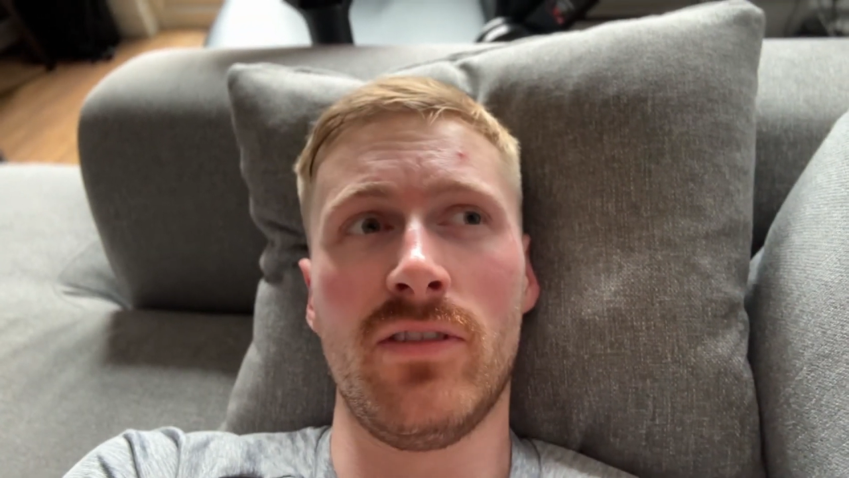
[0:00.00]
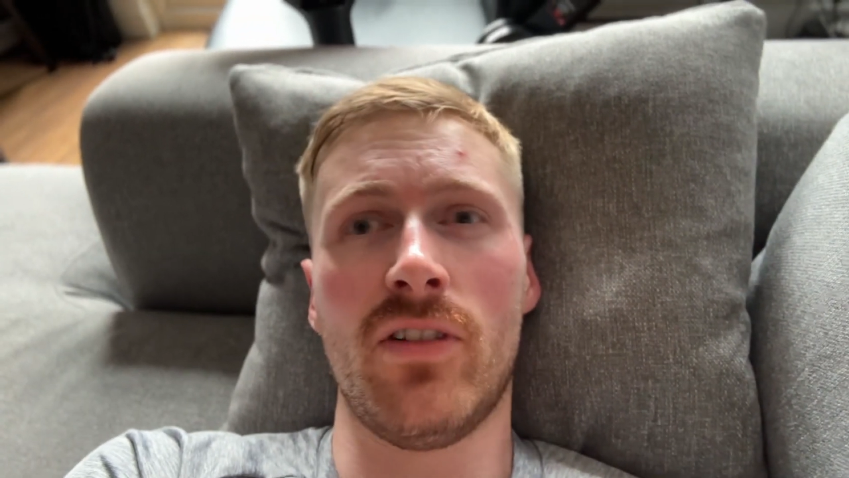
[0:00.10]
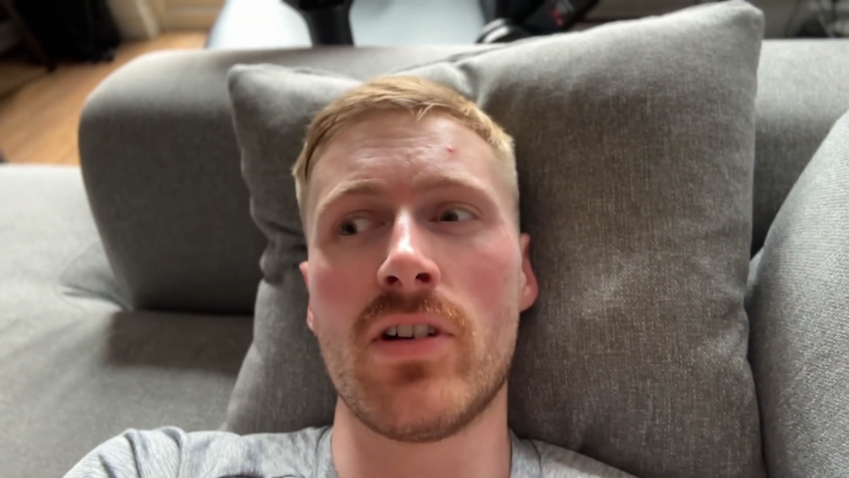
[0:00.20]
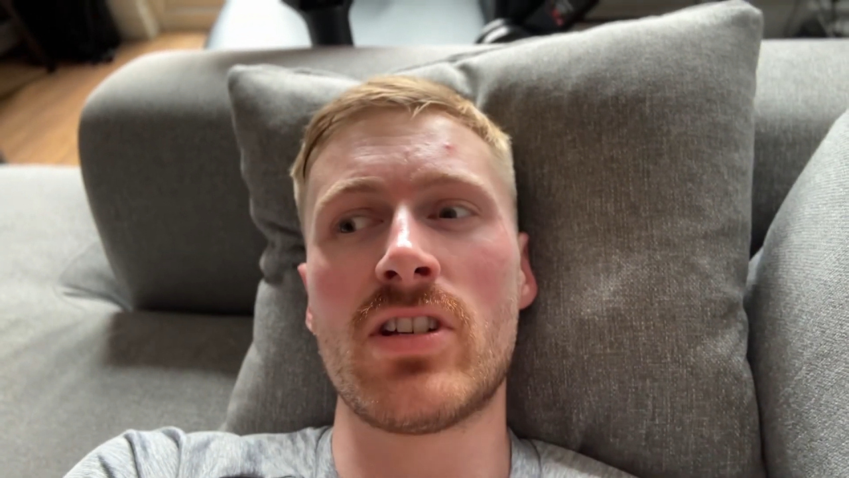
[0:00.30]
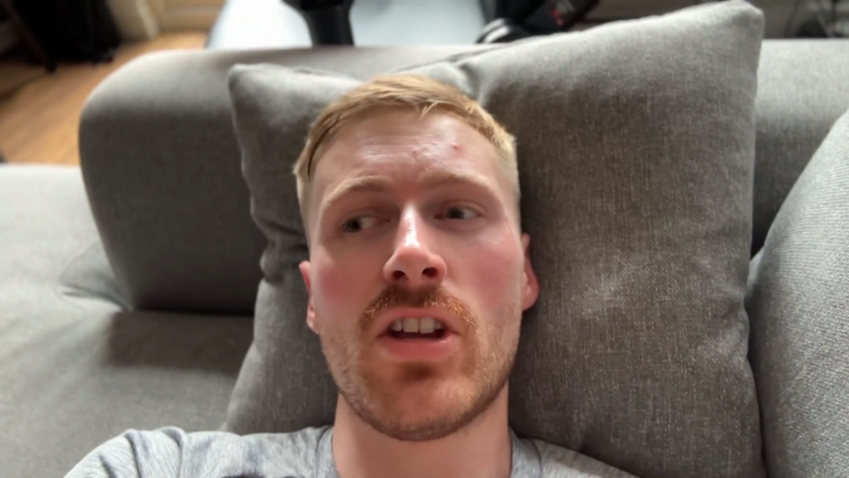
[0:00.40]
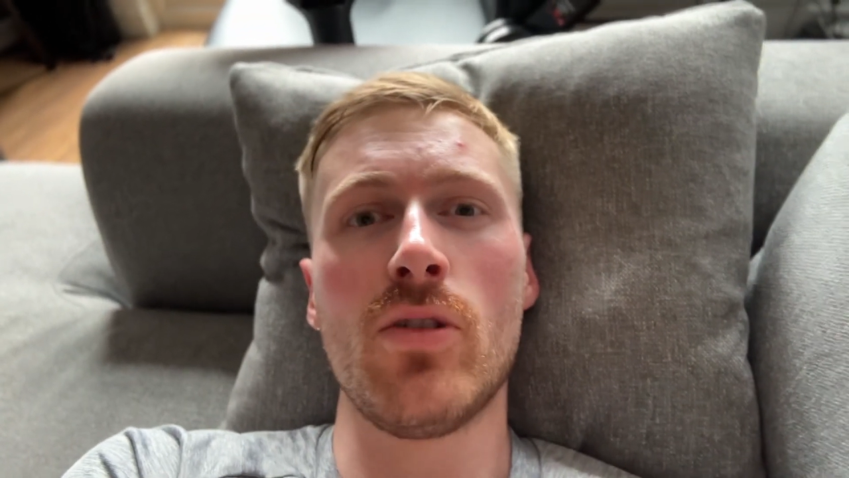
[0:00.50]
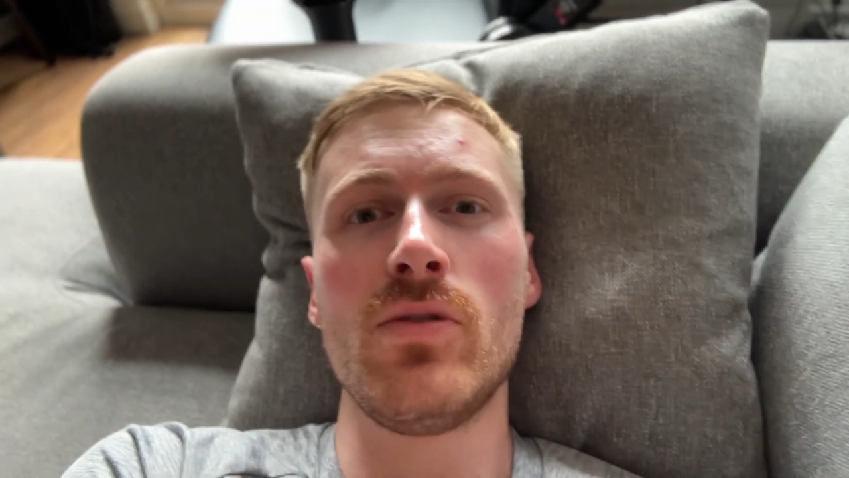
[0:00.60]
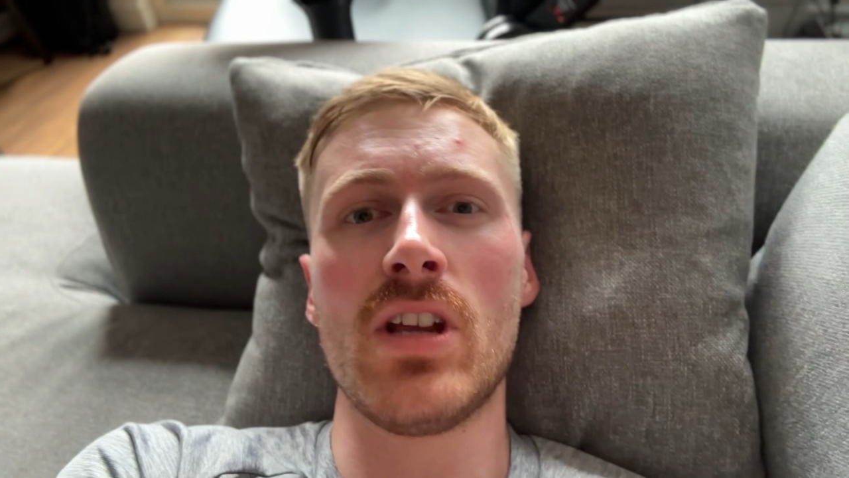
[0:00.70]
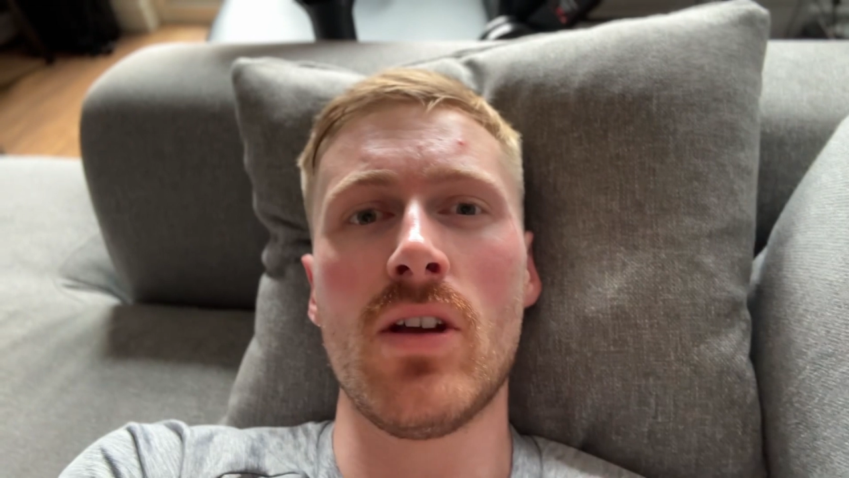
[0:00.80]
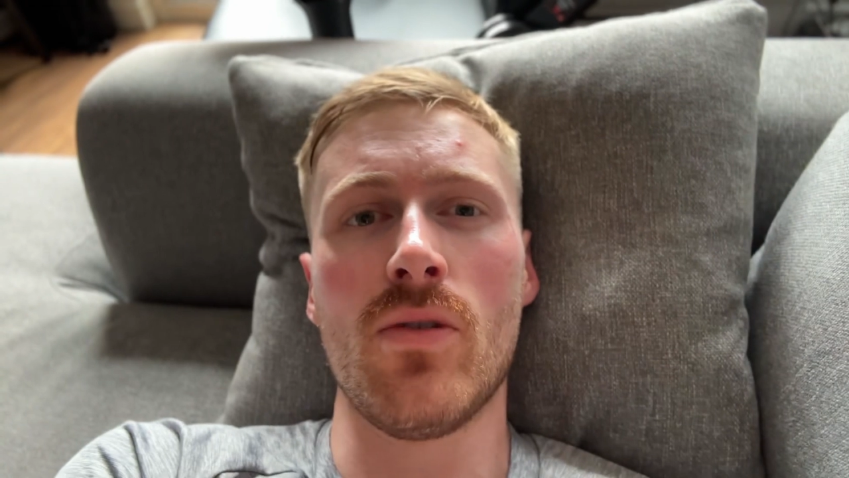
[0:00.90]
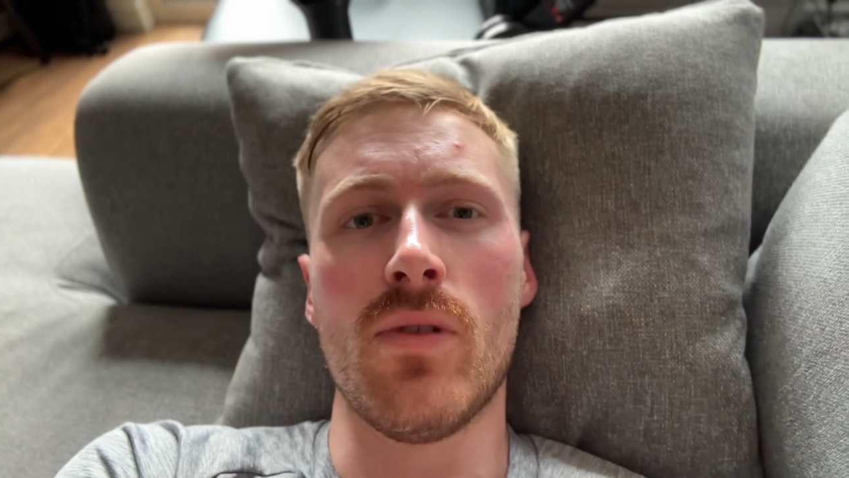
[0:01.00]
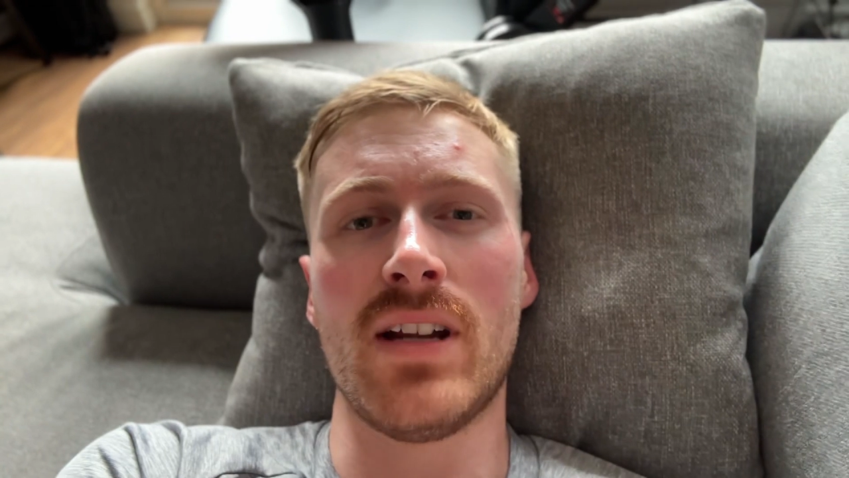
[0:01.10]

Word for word: voice. Who knew?